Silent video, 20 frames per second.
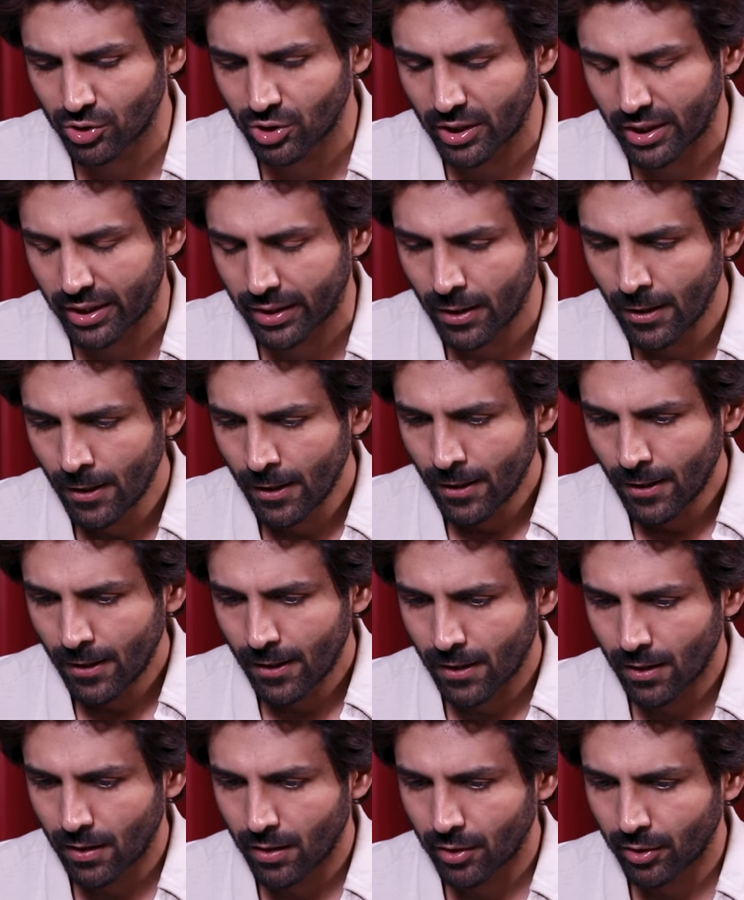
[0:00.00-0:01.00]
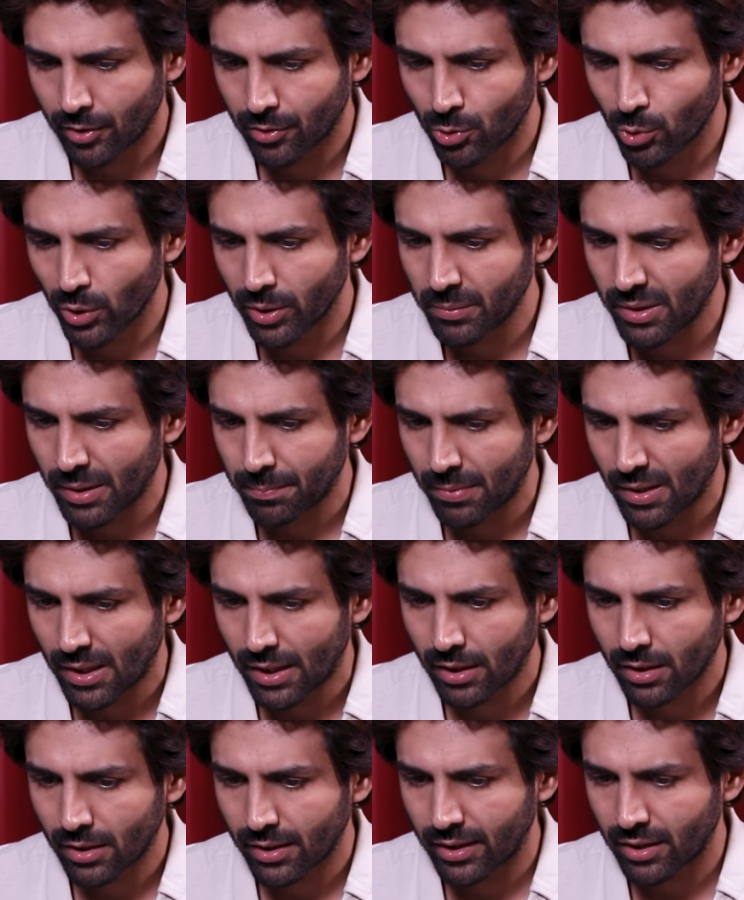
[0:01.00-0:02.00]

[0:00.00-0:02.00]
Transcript: just there doing my part